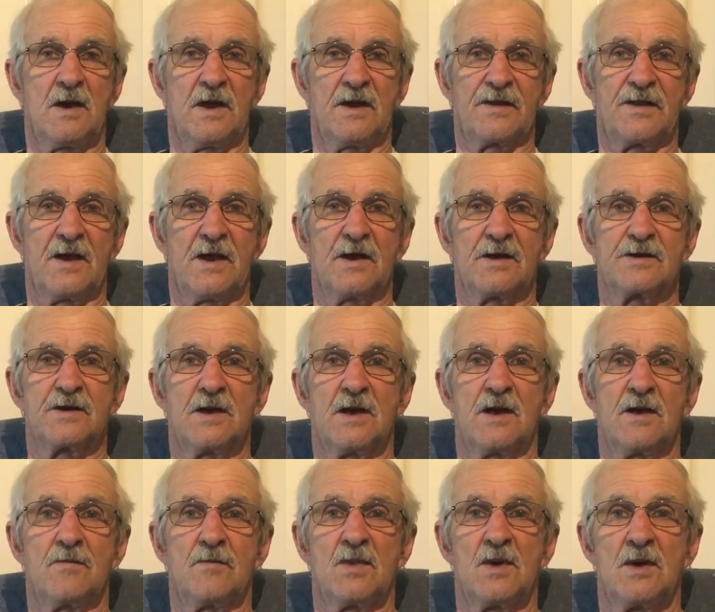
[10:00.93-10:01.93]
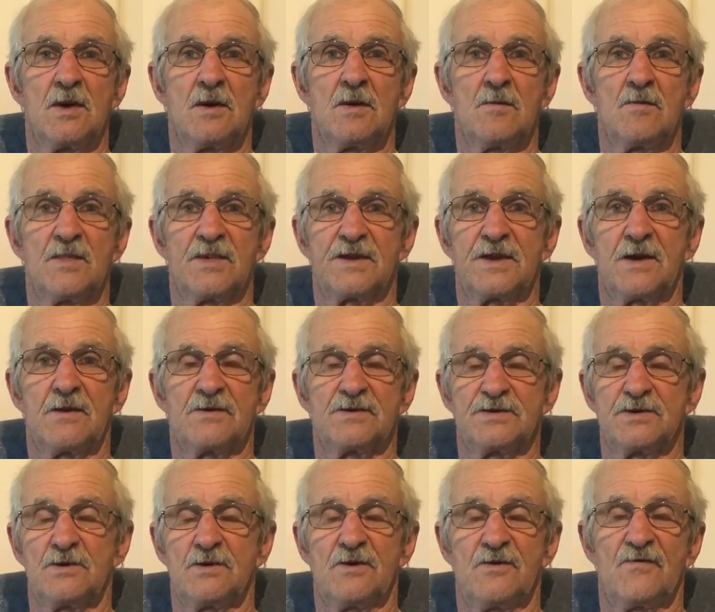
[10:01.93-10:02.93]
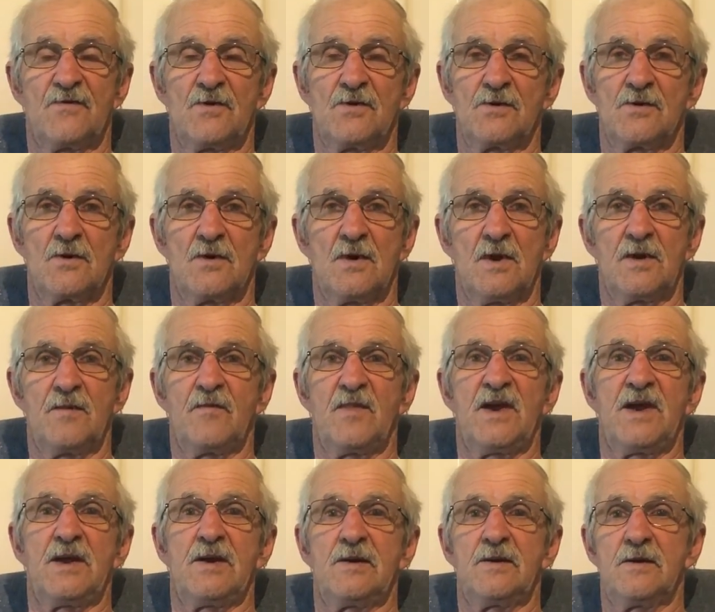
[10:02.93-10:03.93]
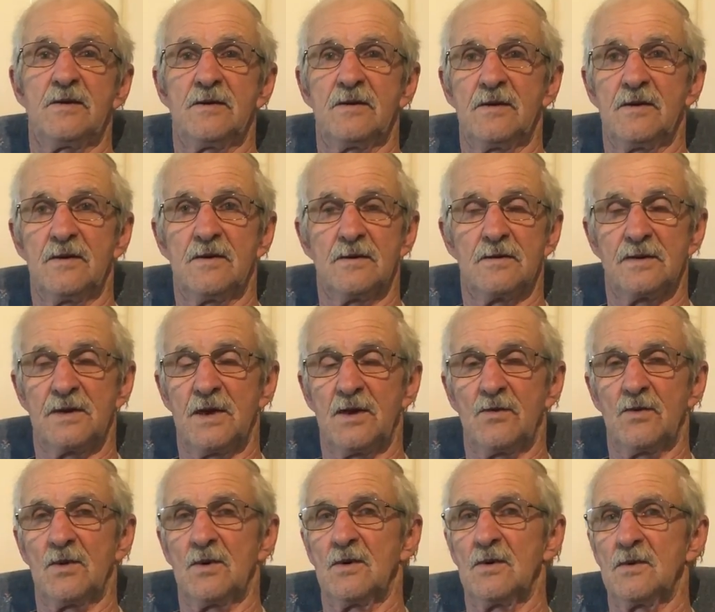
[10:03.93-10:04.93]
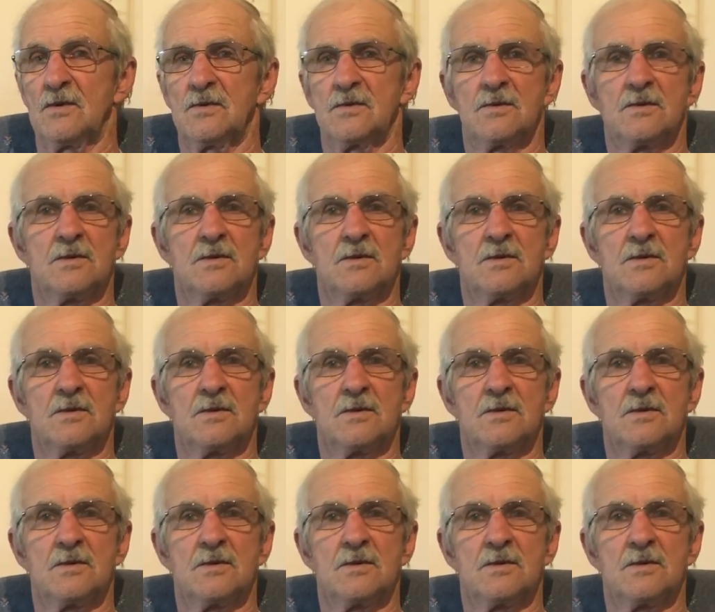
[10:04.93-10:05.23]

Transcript: at that time. That was the only phone call I'd made, and they were